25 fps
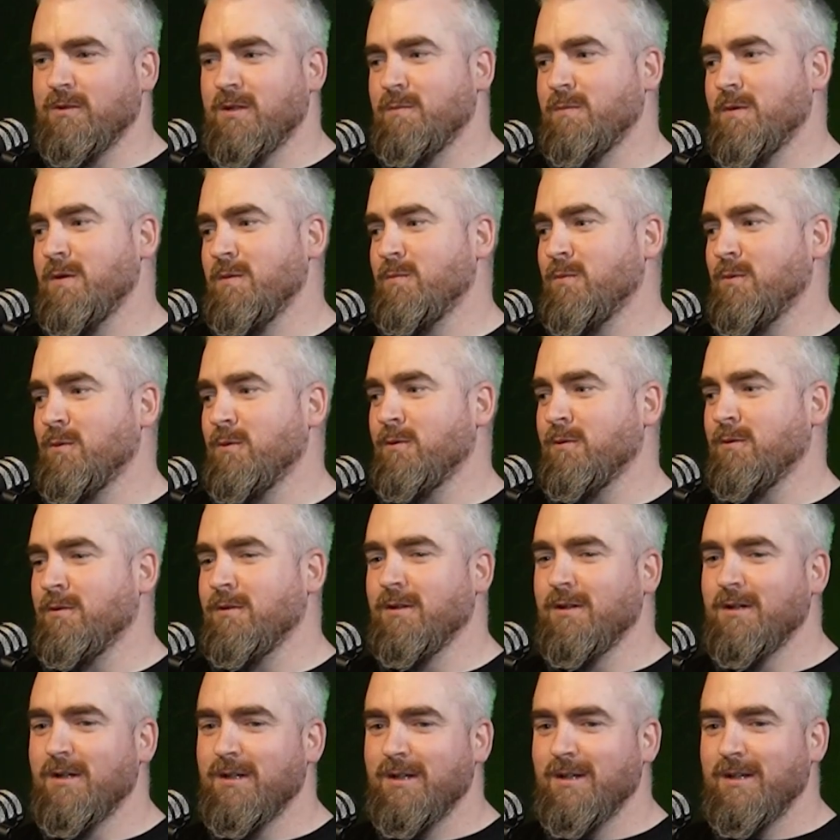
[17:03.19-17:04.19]
to people,
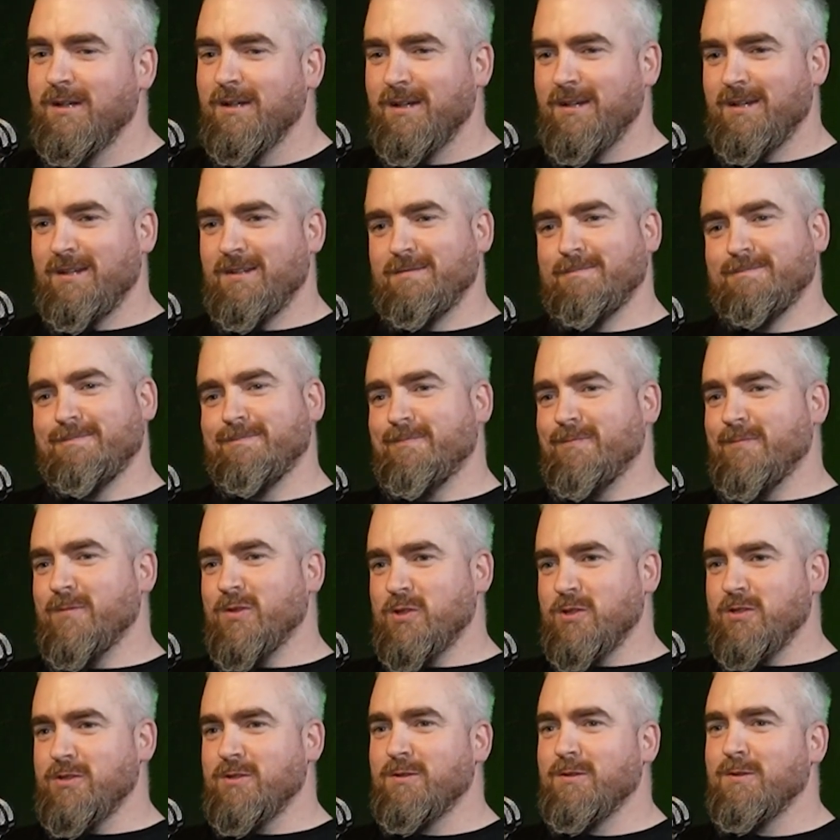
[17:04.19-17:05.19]

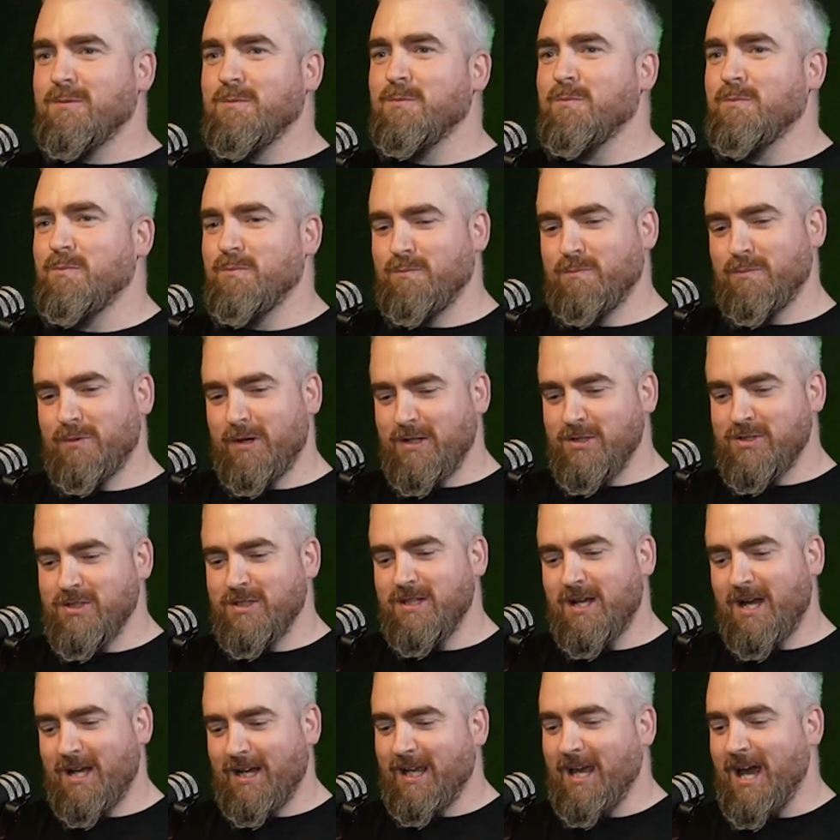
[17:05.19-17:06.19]
just bridging
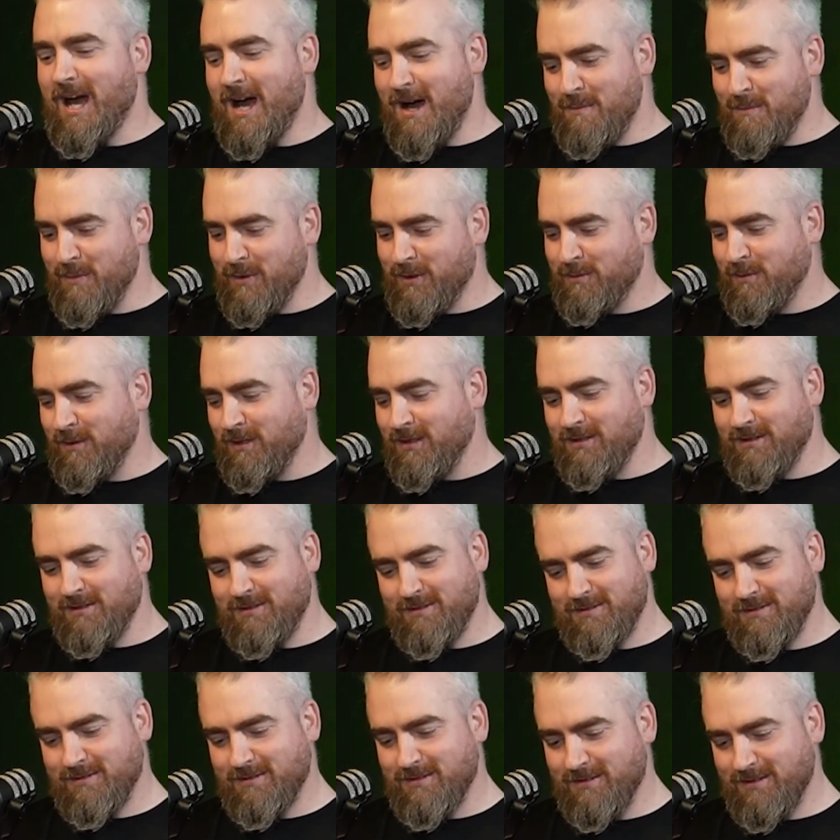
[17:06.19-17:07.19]
that gap between
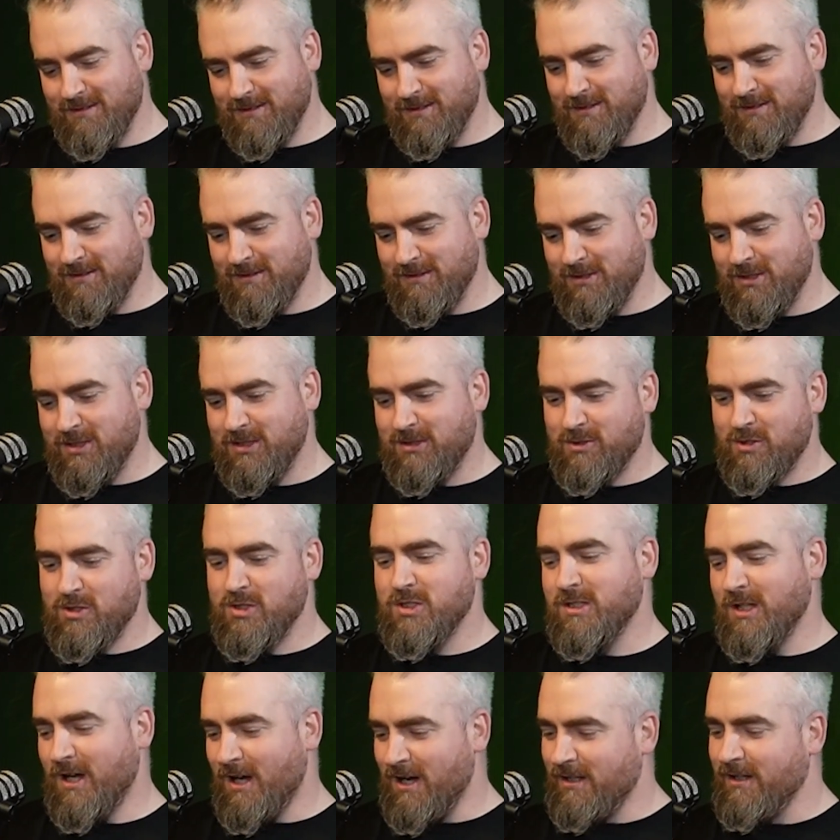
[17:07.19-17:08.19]
just
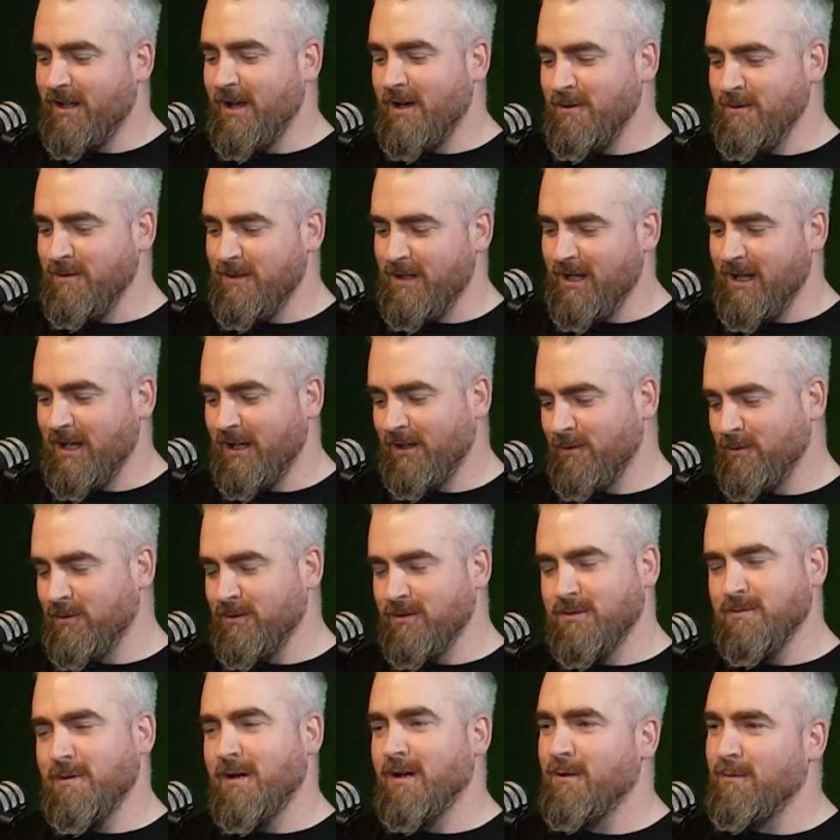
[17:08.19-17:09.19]
starting out and then going,
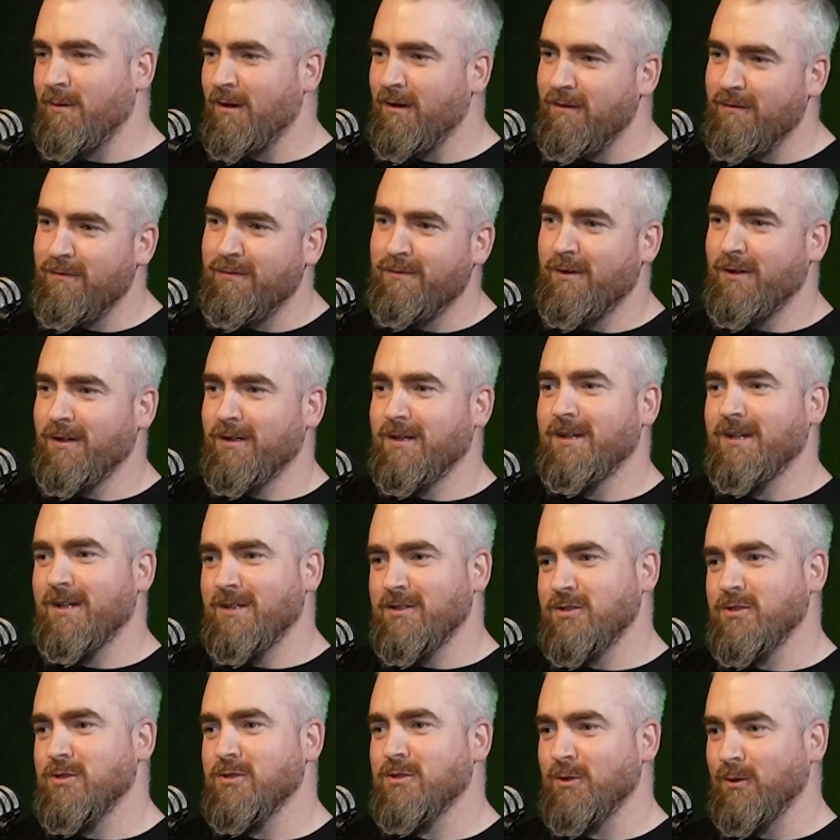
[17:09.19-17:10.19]
do you know what, fuck it,
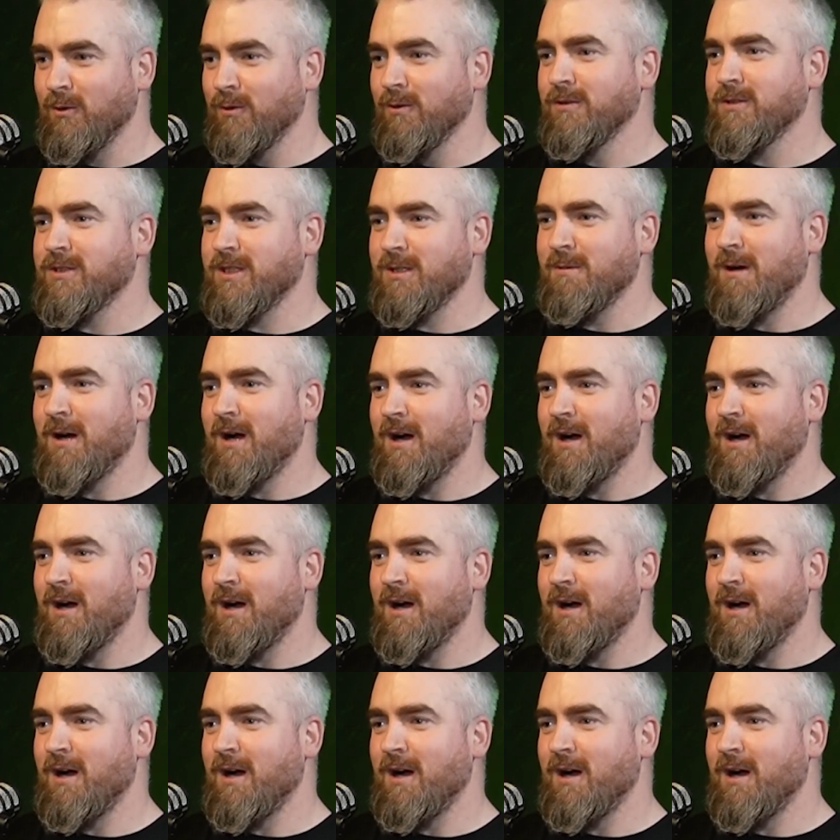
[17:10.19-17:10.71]
let's just go and see what